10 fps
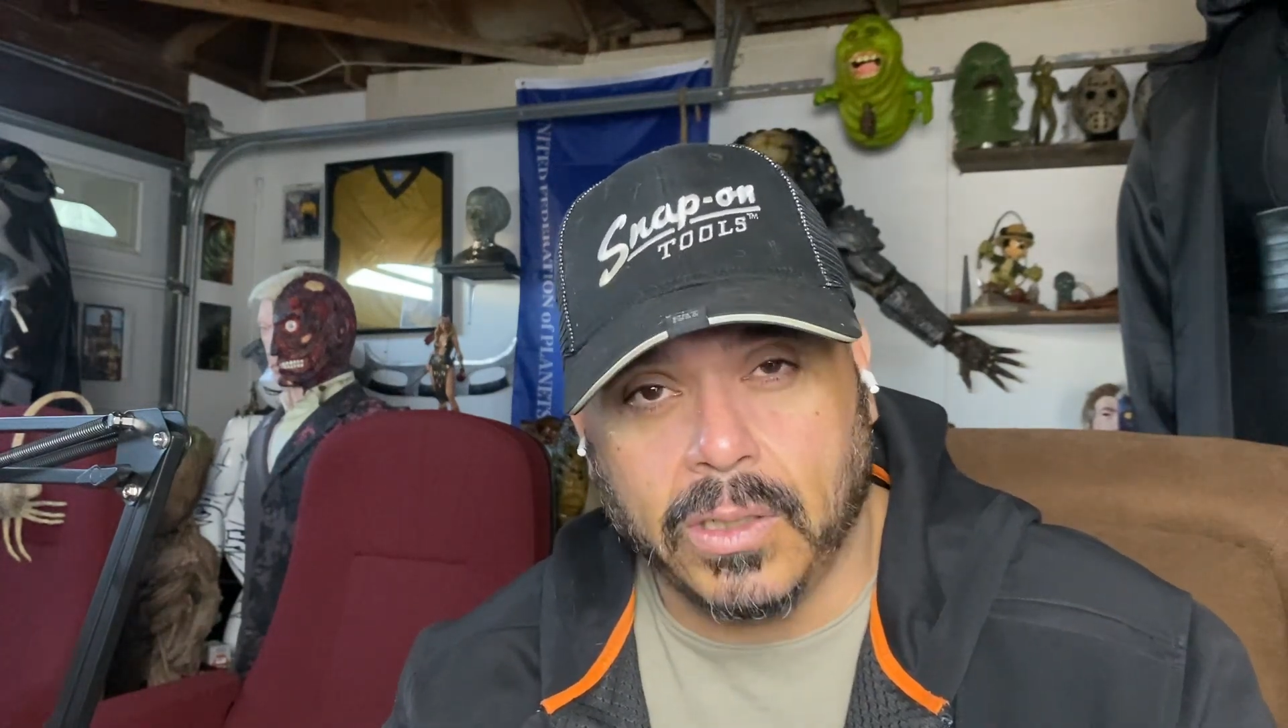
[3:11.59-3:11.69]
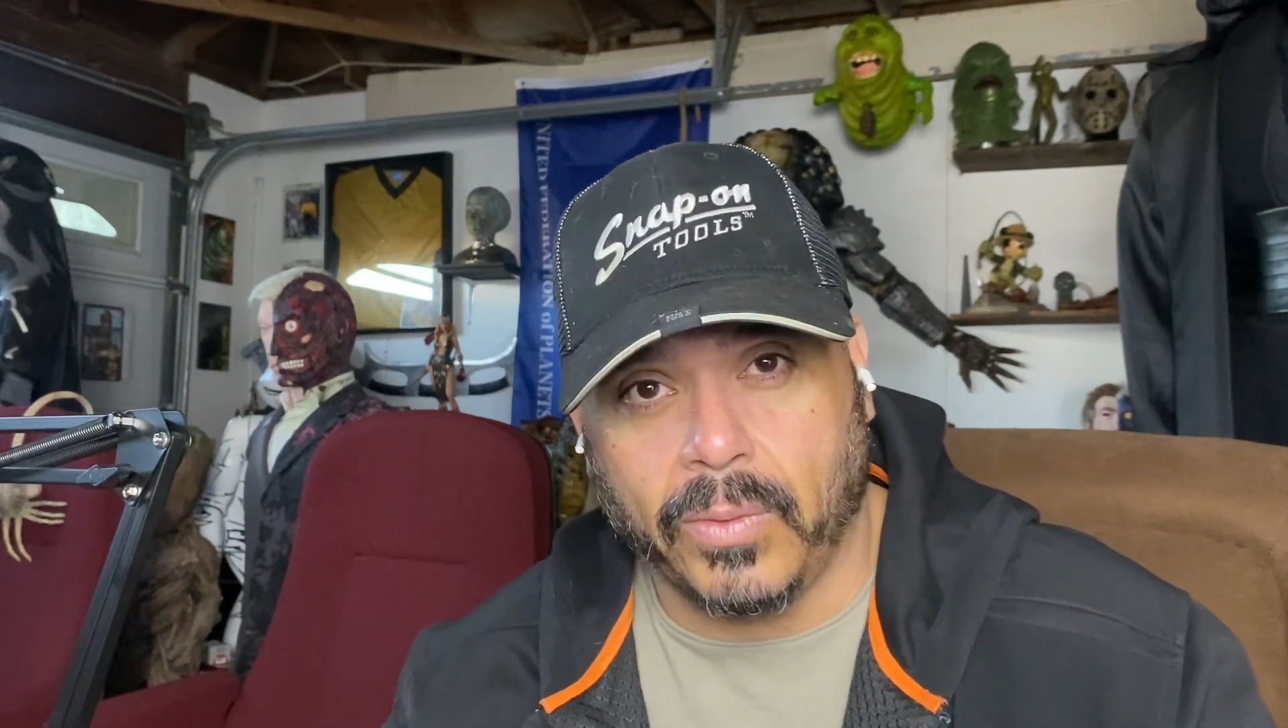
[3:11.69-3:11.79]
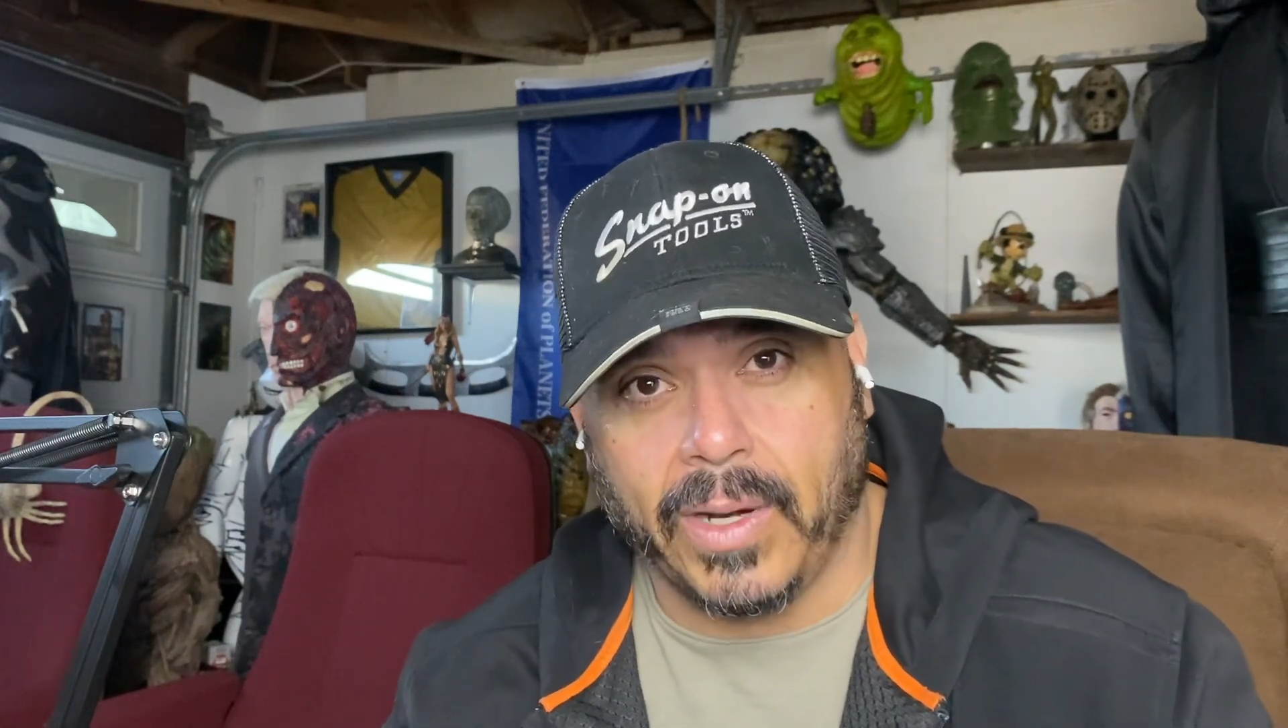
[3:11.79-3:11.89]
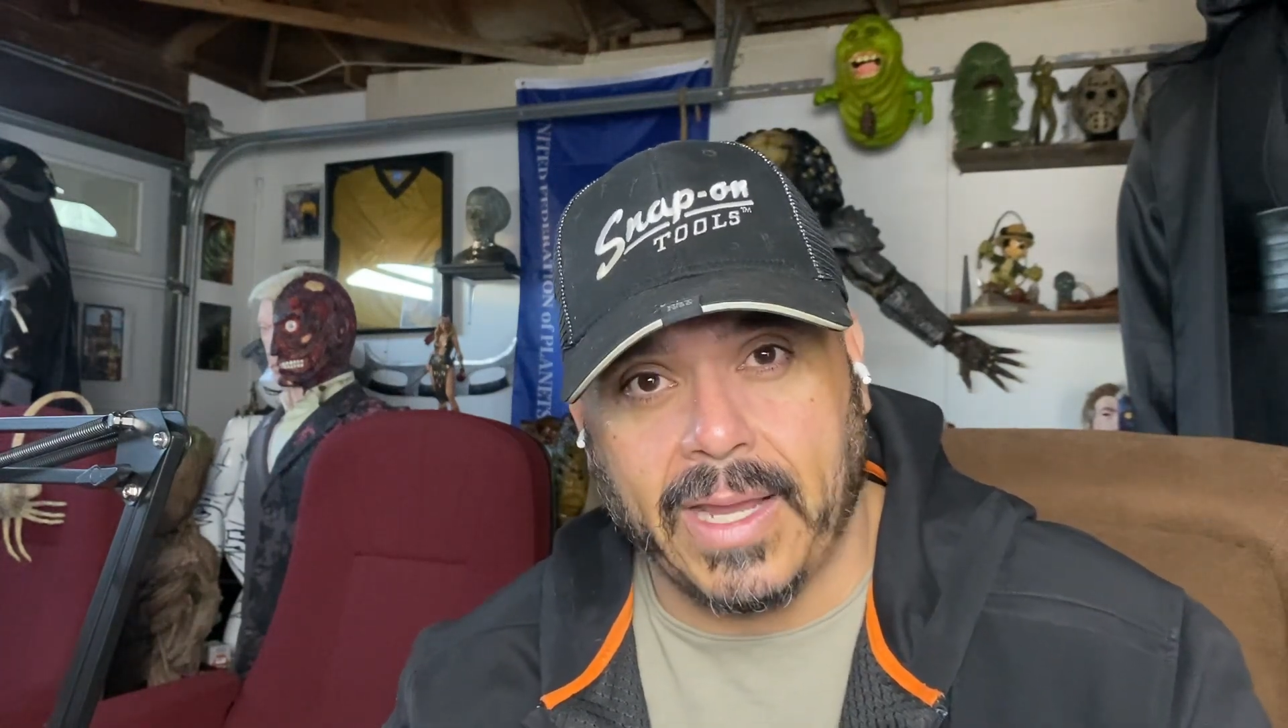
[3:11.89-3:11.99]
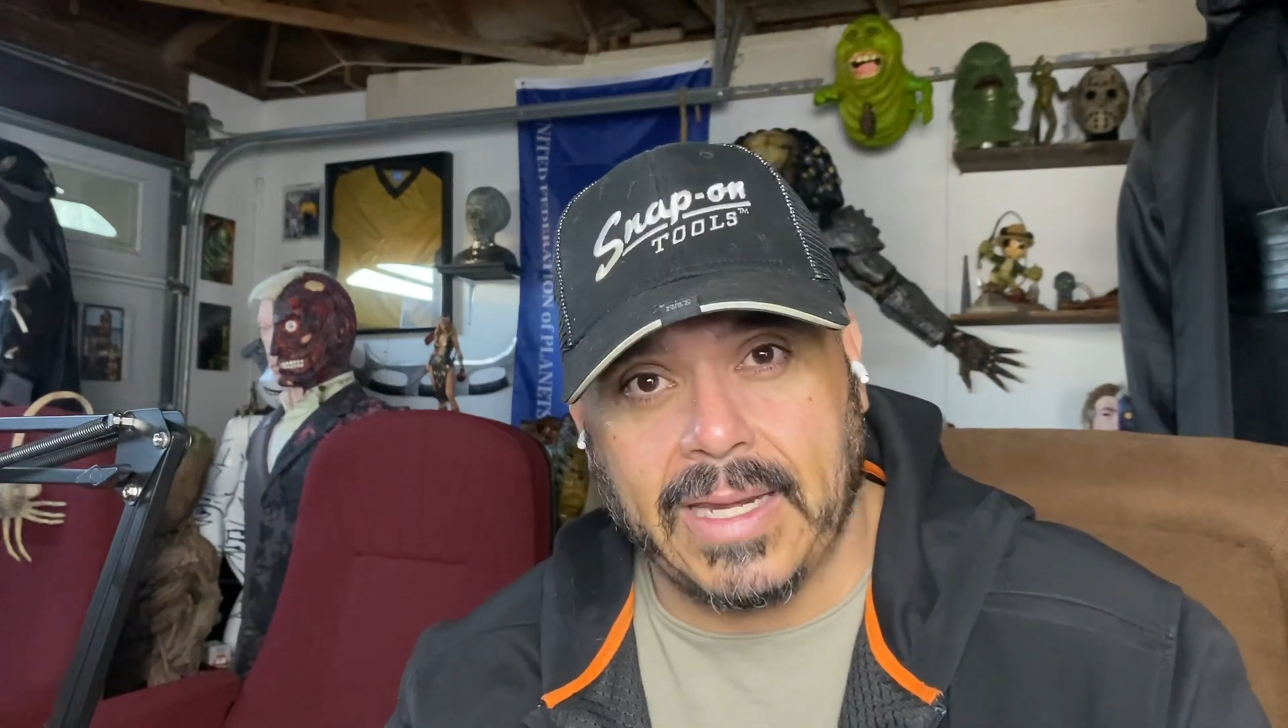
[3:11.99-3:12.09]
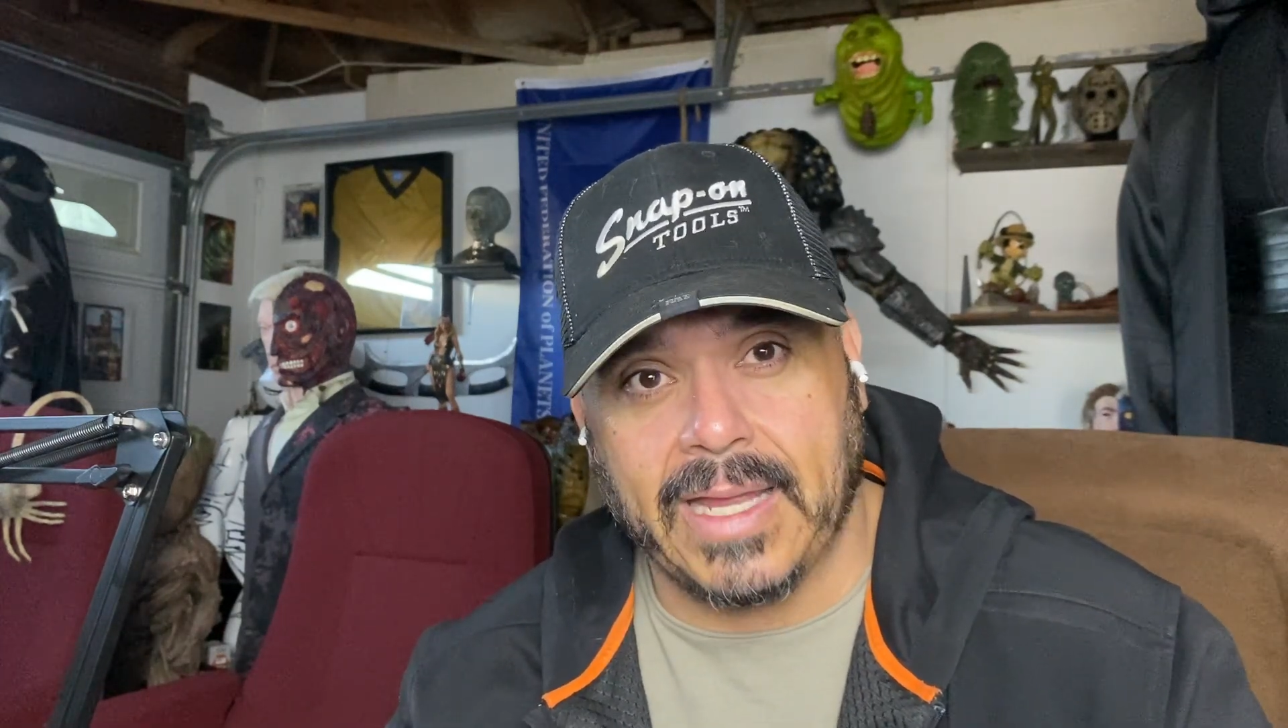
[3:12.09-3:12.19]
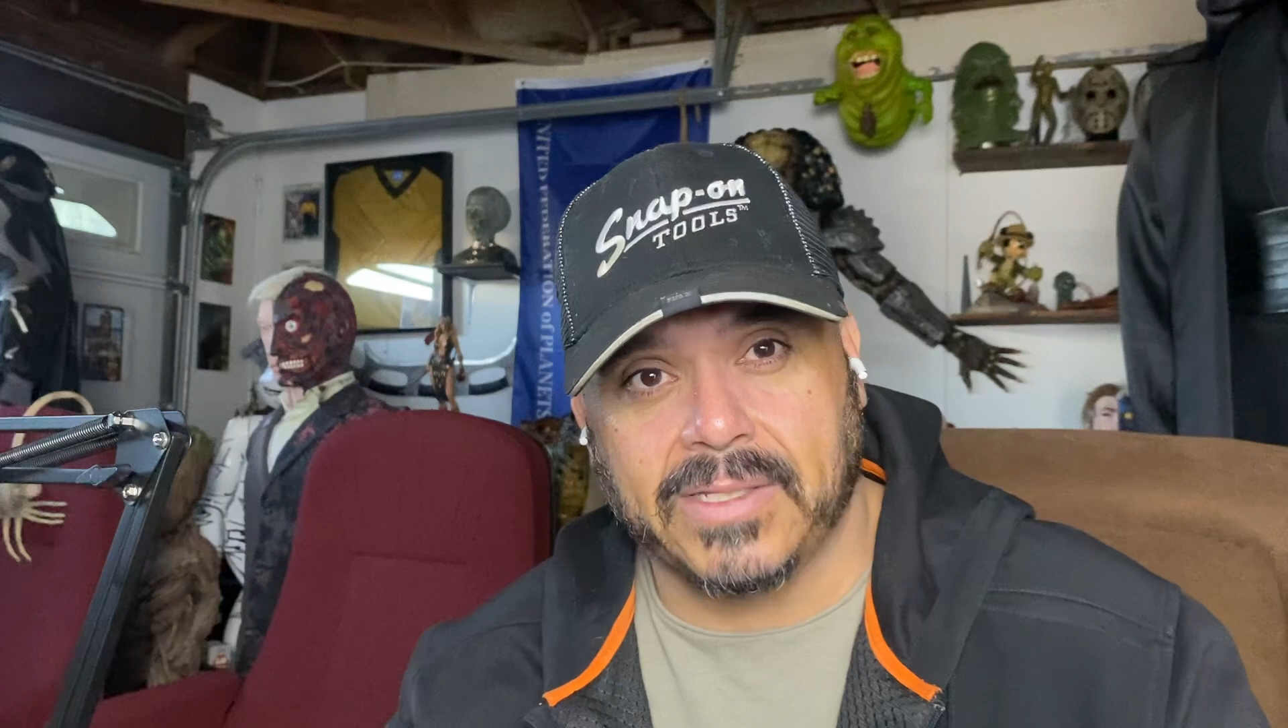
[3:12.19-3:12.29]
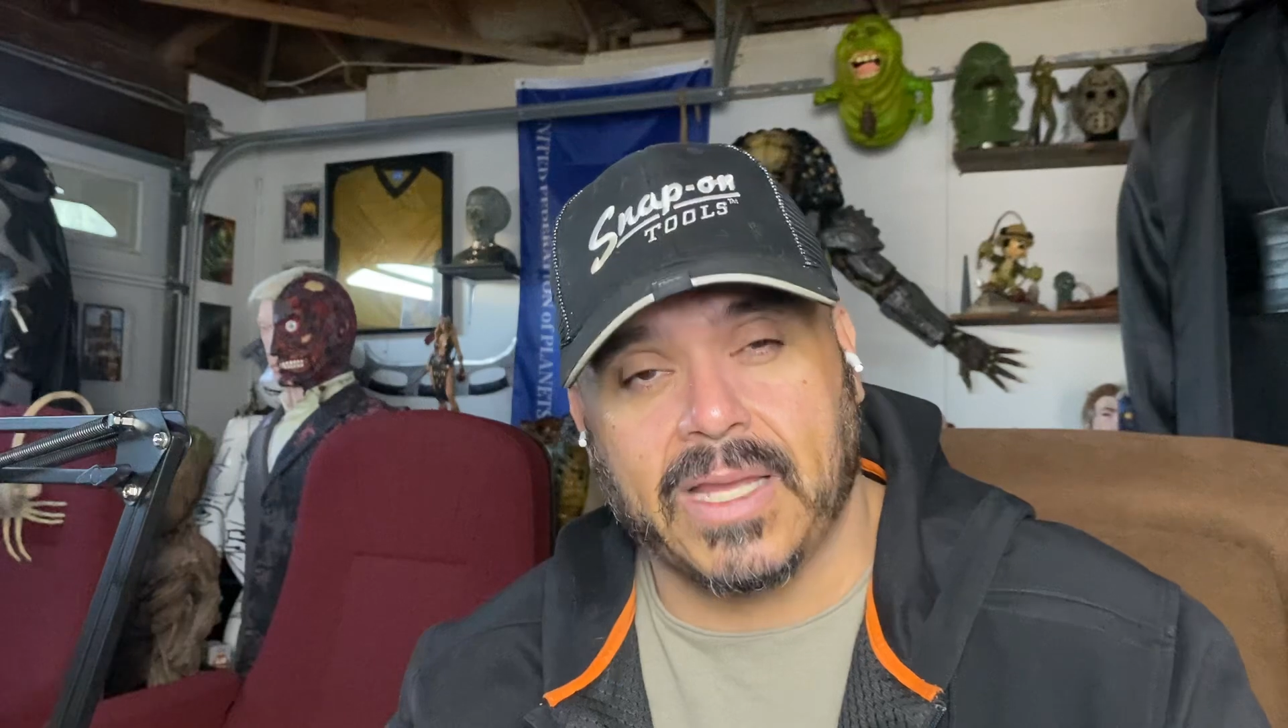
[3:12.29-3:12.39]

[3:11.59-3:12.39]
right, has